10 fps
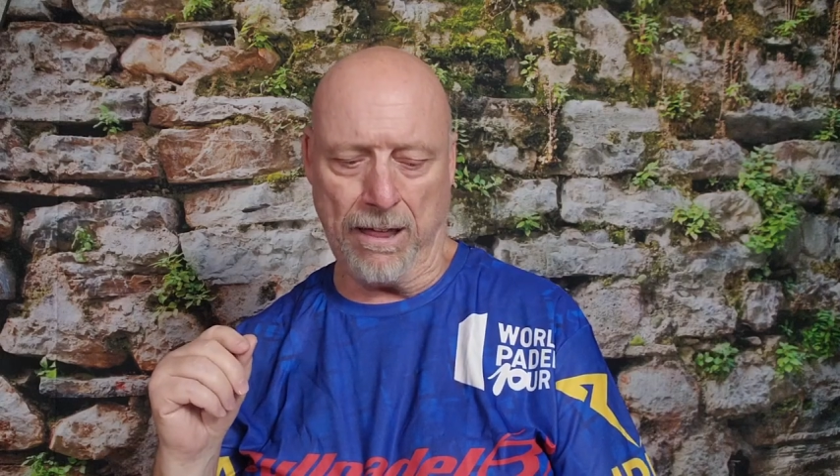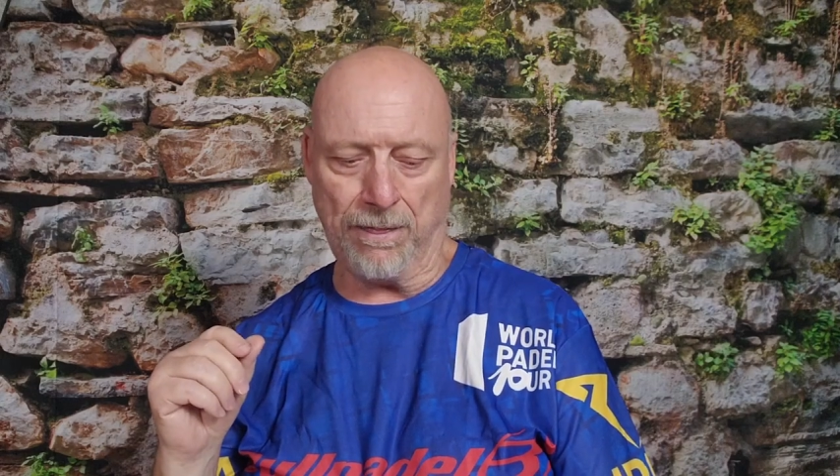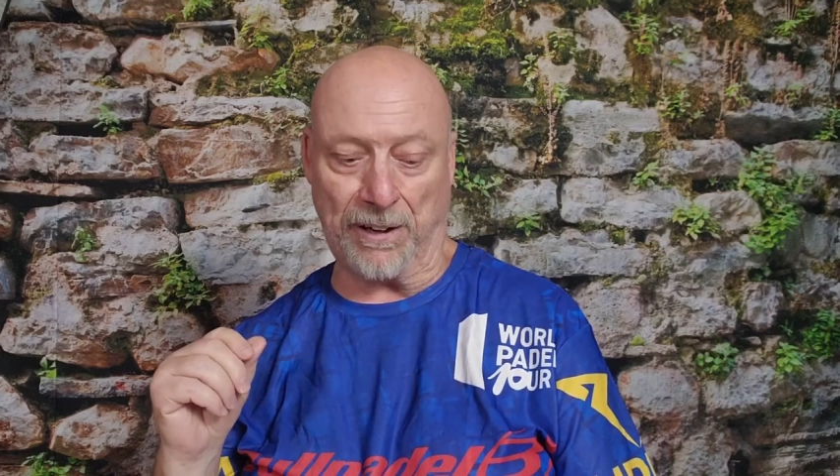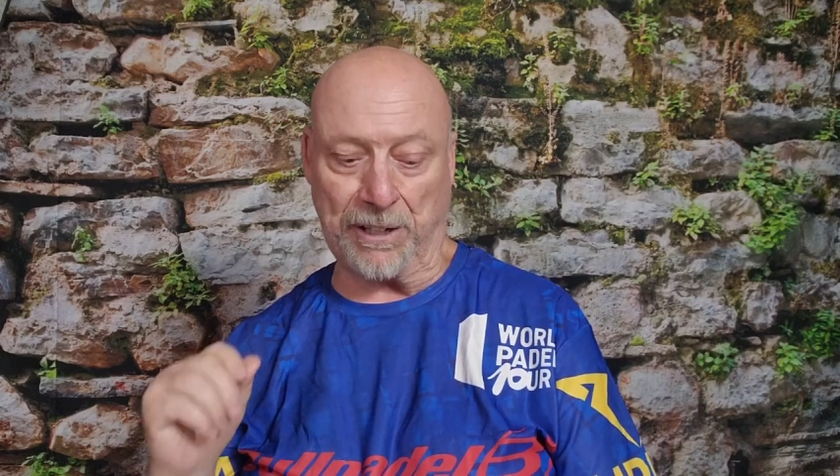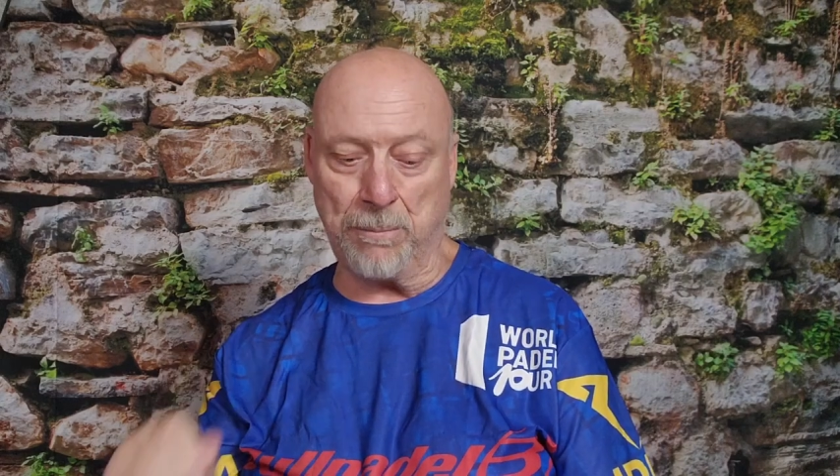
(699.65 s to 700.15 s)

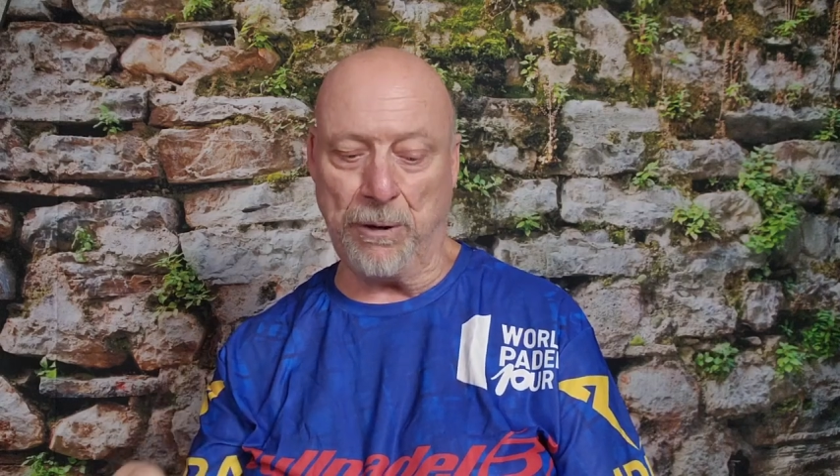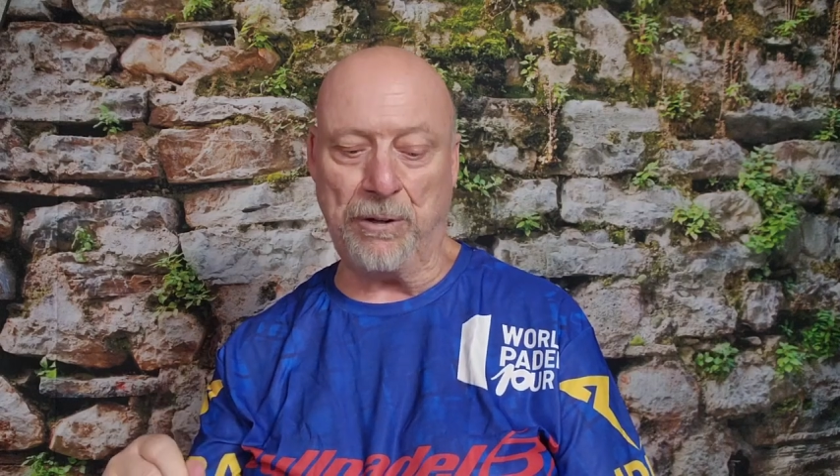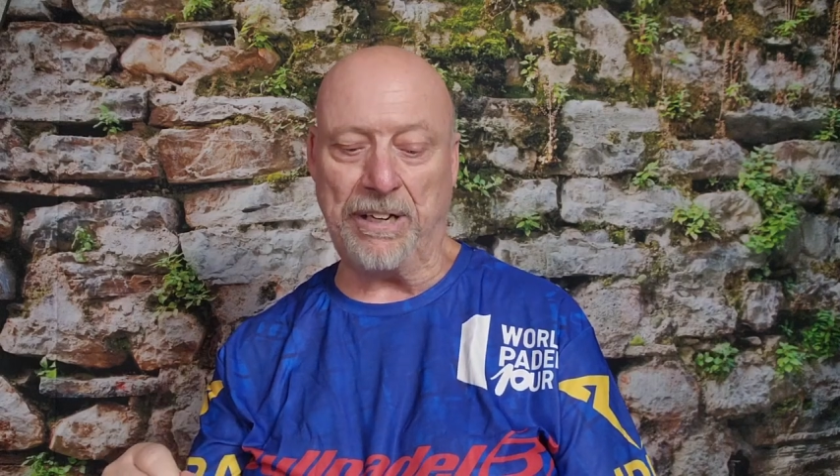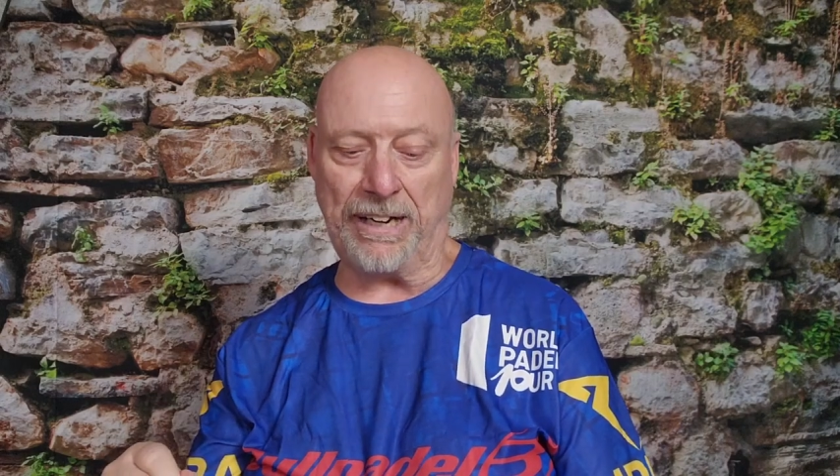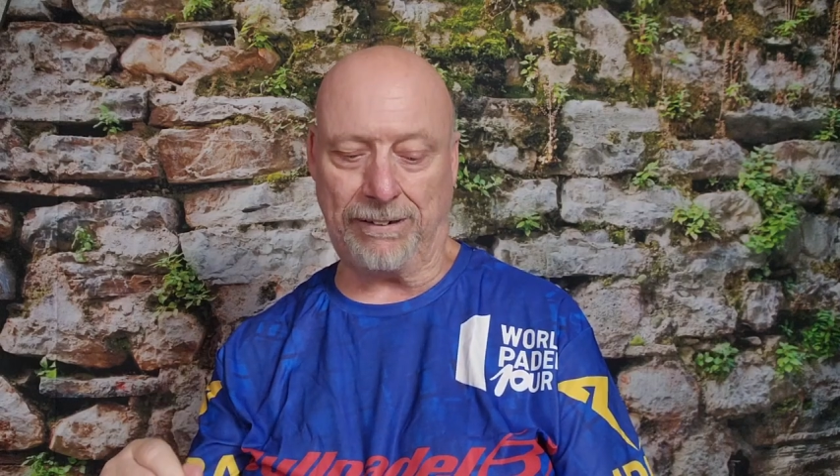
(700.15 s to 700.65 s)
The
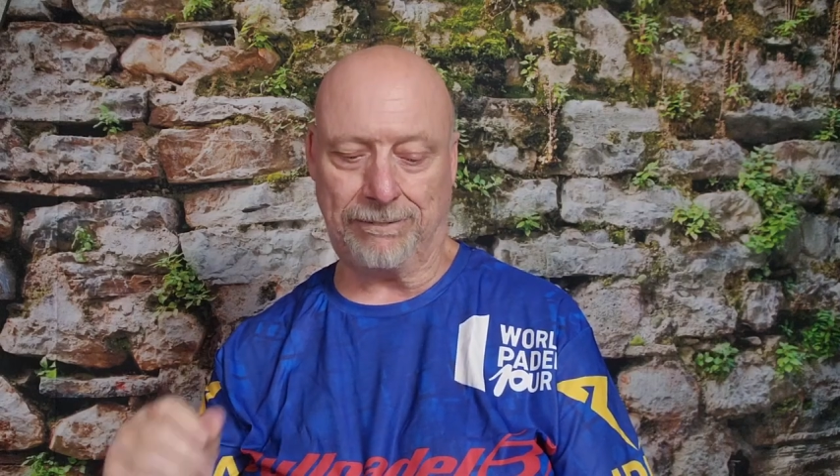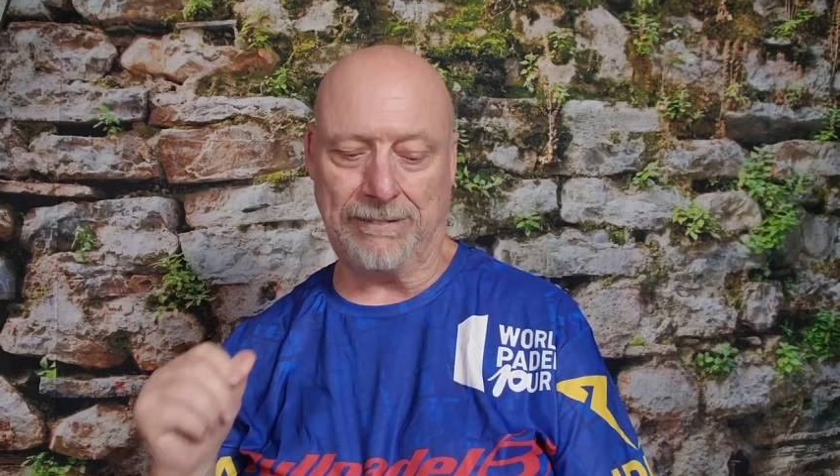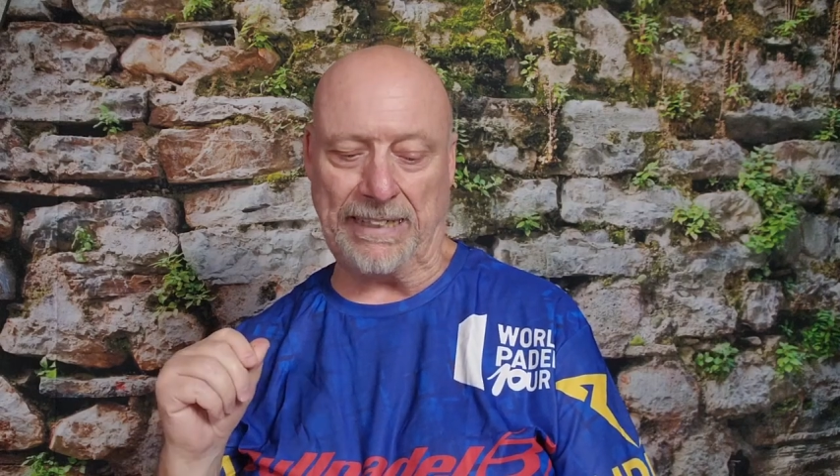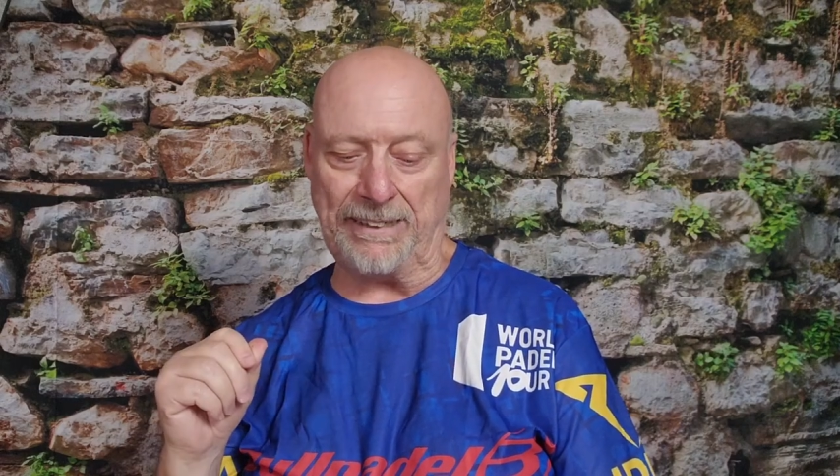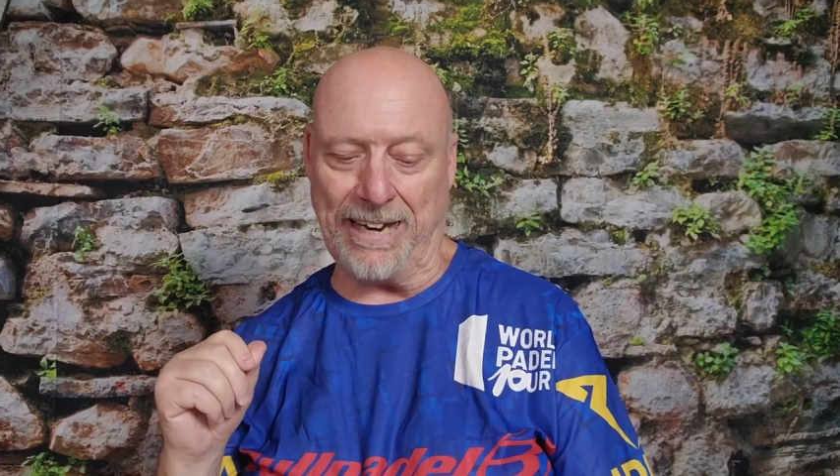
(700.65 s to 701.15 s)
community,
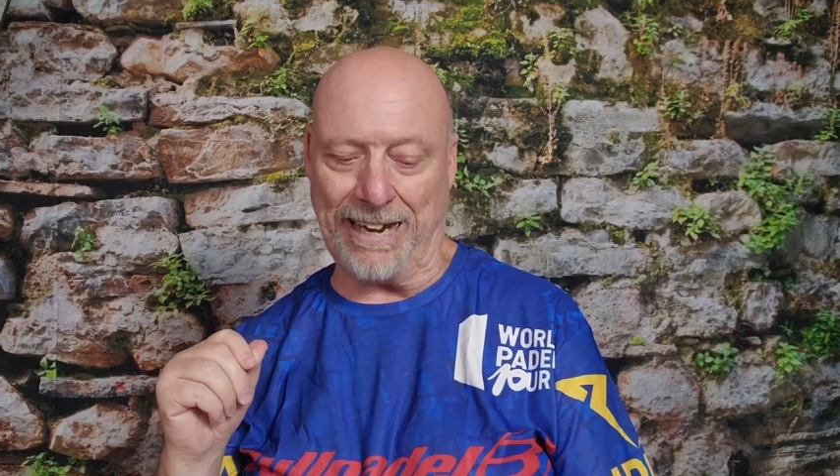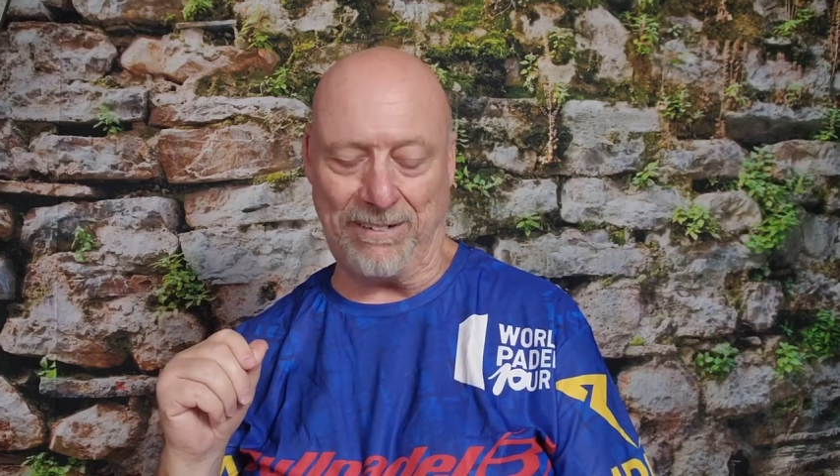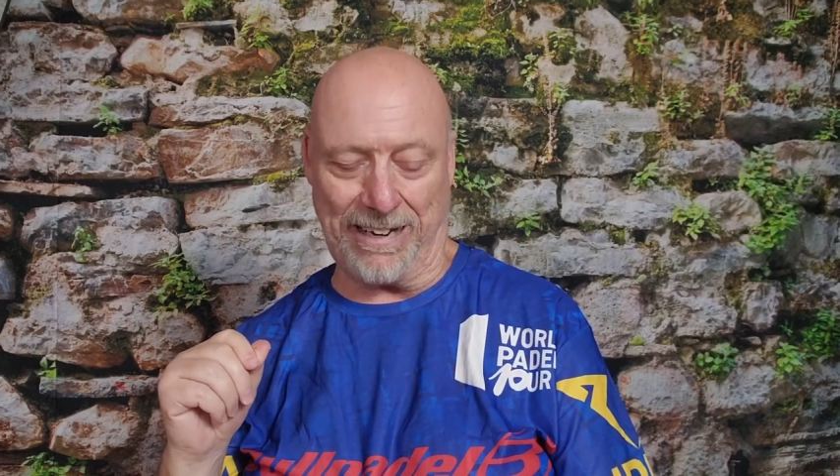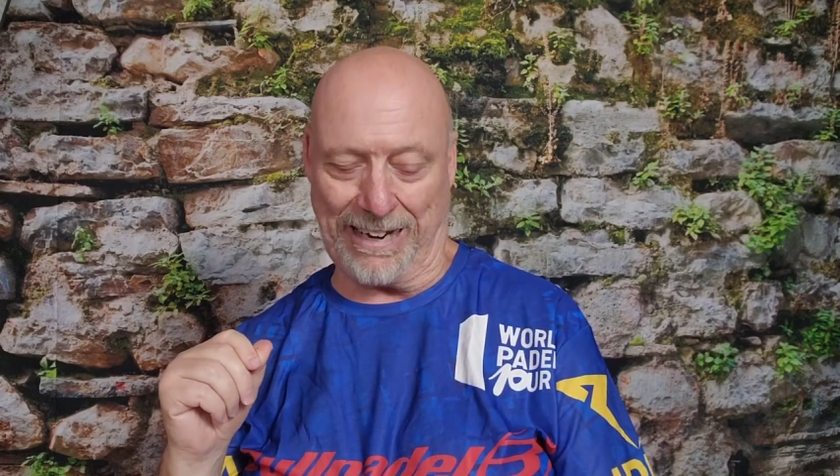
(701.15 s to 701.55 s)
it